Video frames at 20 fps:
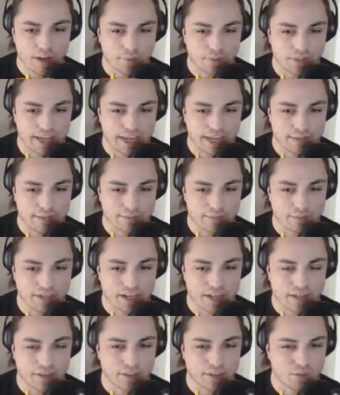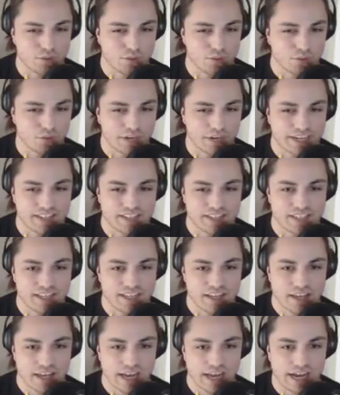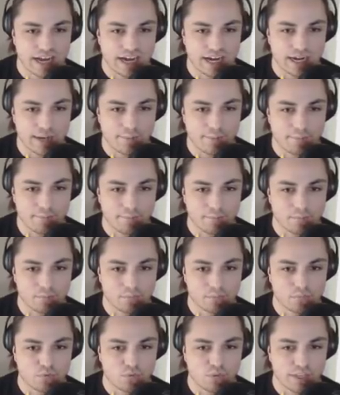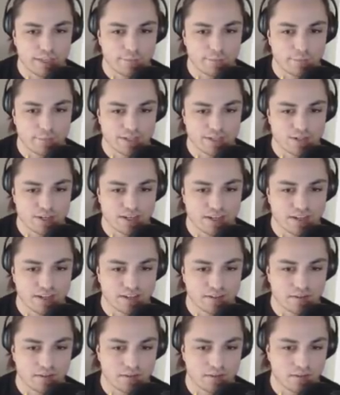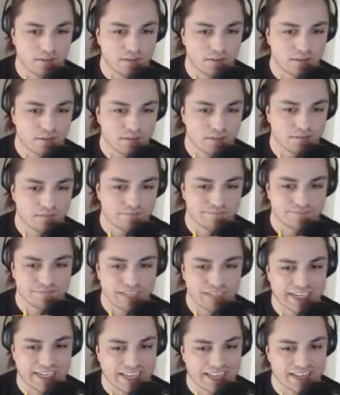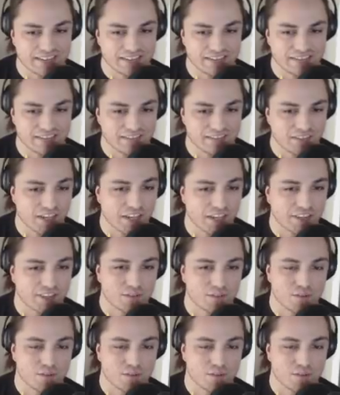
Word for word: names, but nothing too crazy. Um, relief pitching, again, nothing too